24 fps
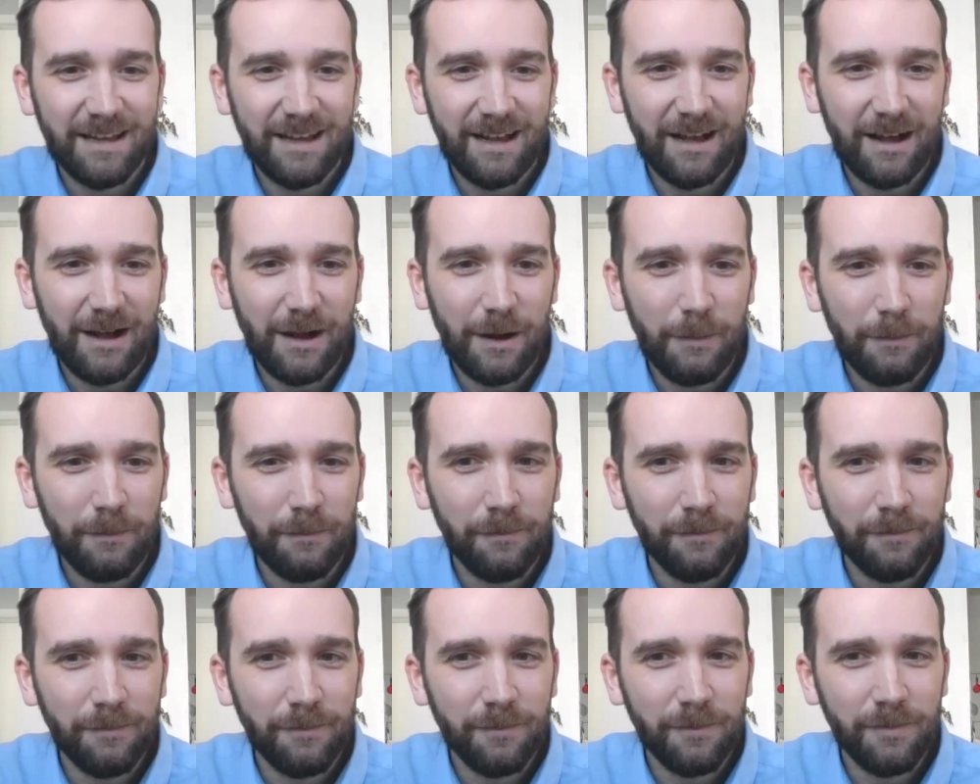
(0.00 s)

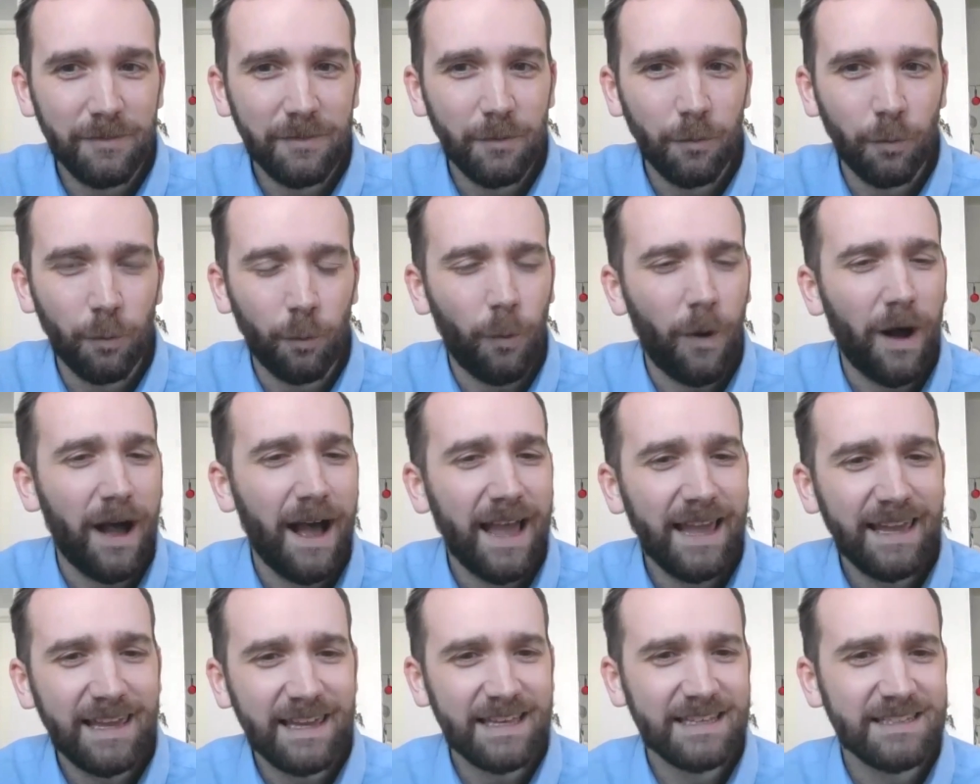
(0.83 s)
Um,
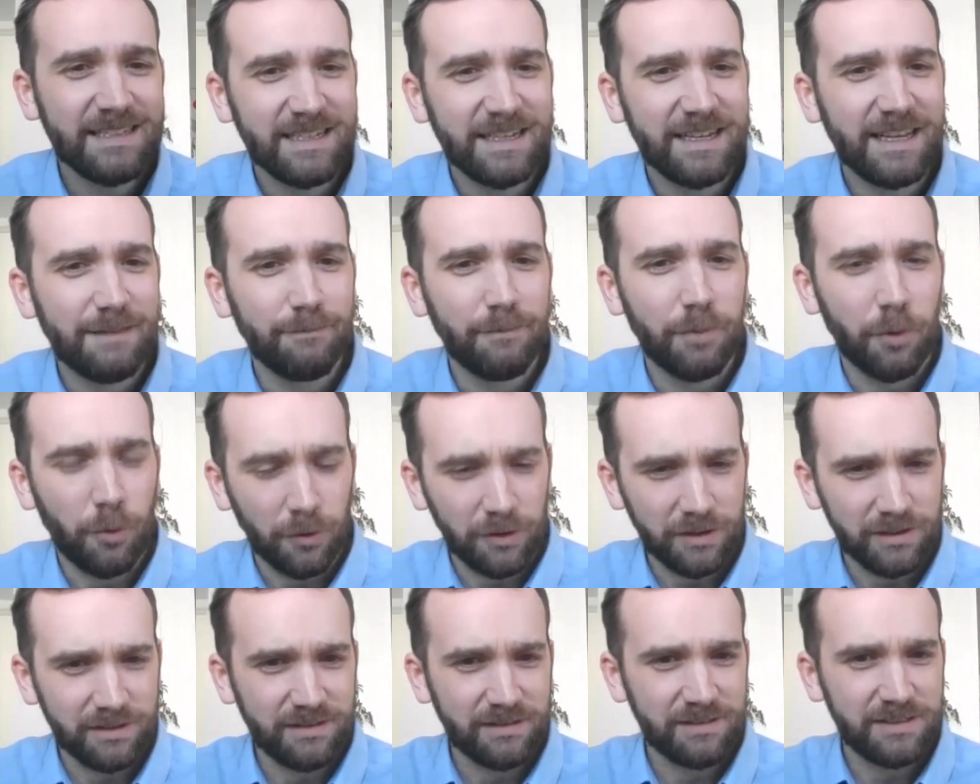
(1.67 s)
why is it
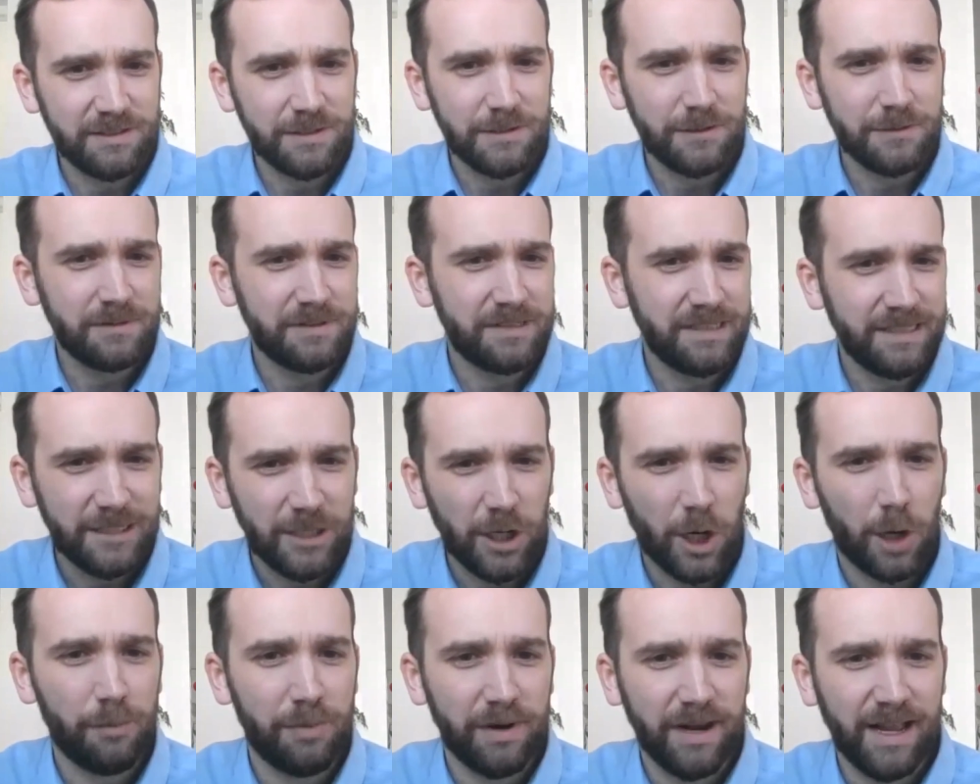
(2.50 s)
important to
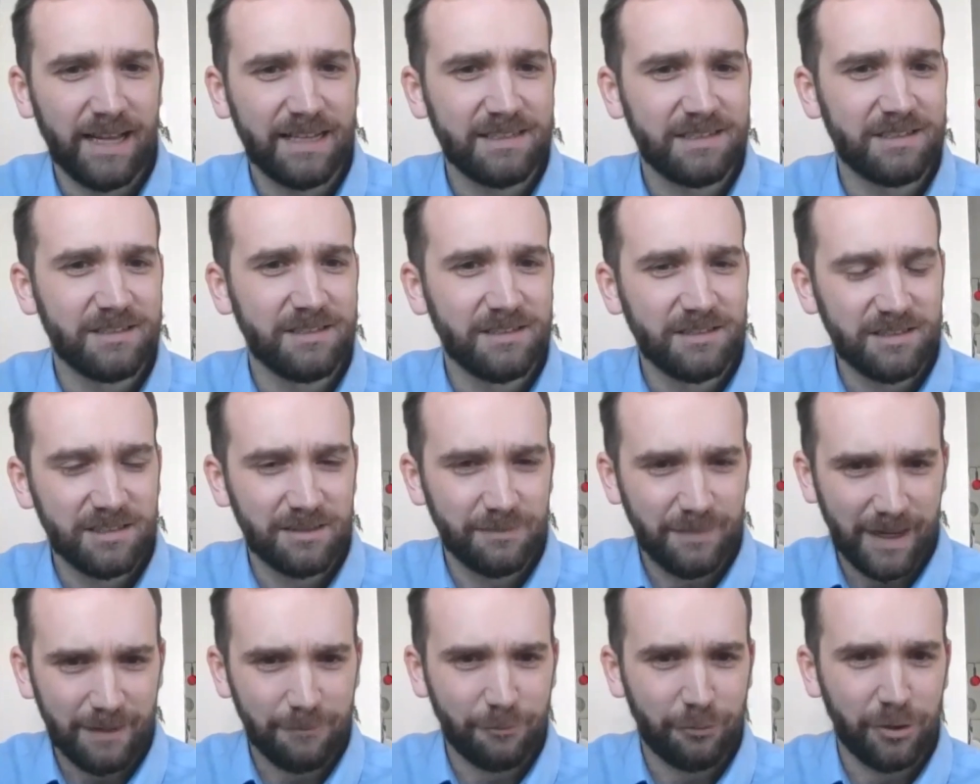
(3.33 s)
decarbonize
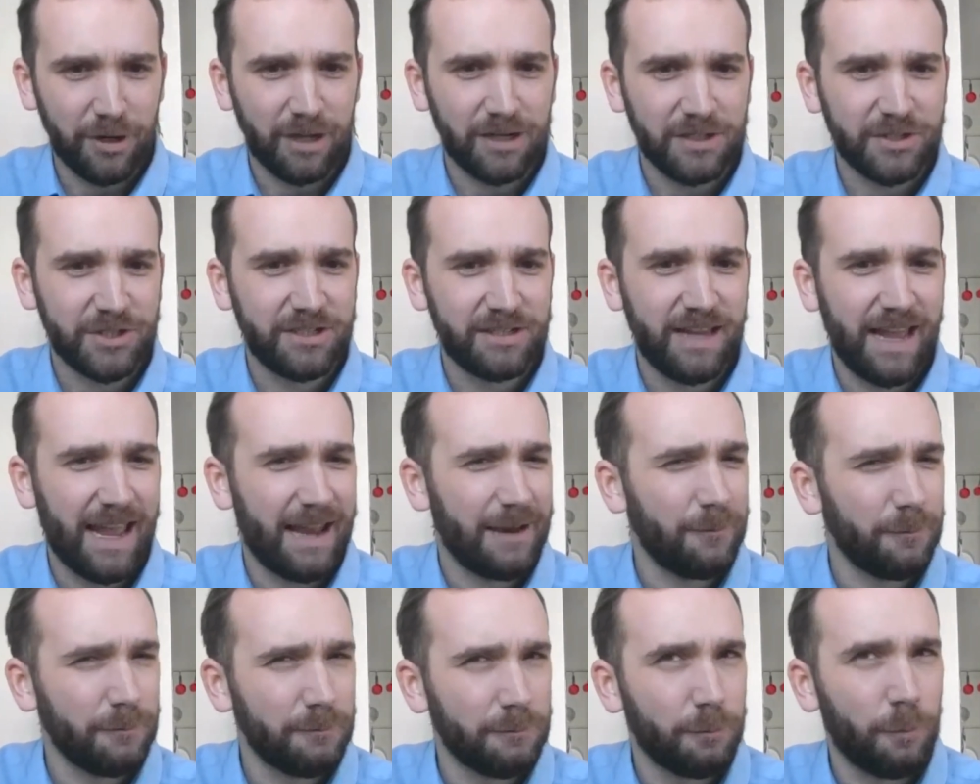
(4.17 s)
cement production,
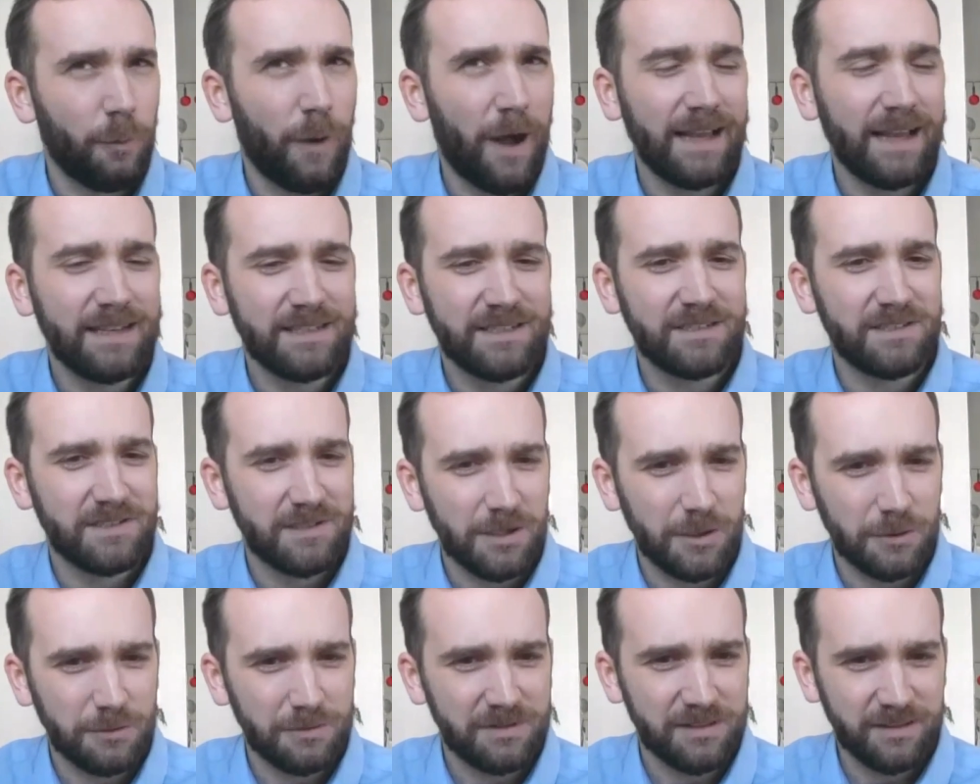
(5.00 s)
and why is it
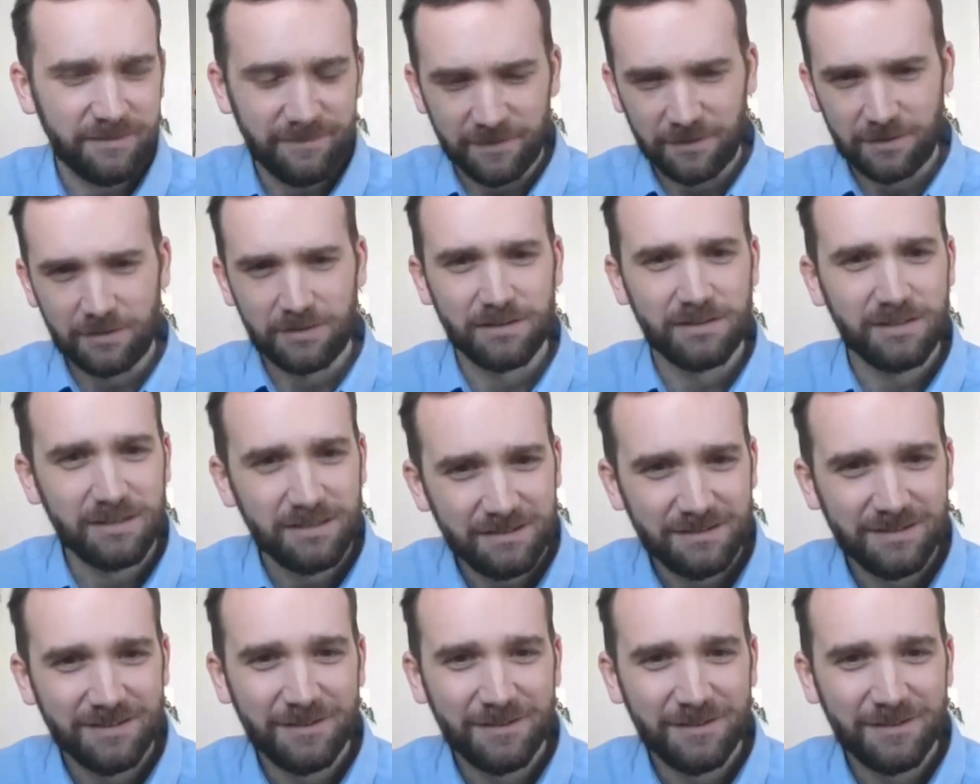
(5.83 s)
so difficult?